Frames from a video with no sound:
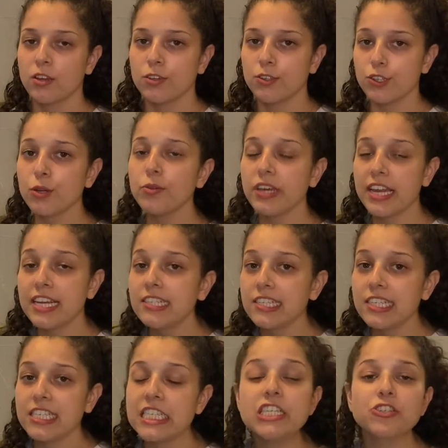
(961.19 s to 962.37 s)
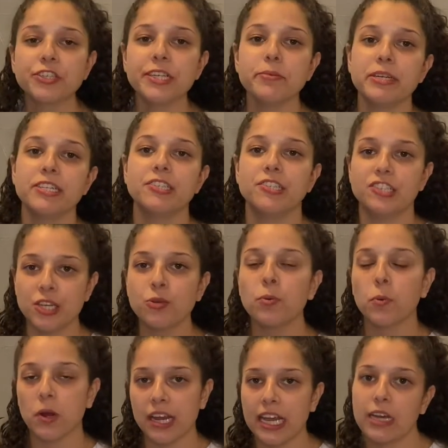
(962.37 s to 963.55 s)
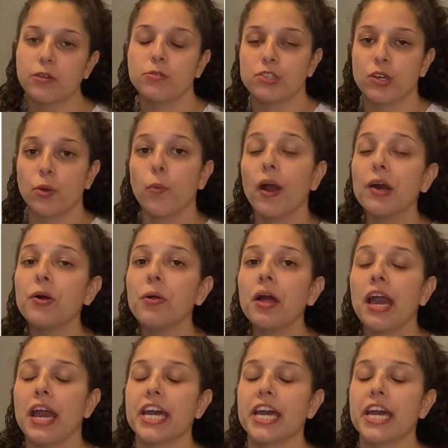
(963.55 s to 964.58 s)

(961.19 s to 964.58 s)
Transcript: So the AZT treatment didn't work out so well,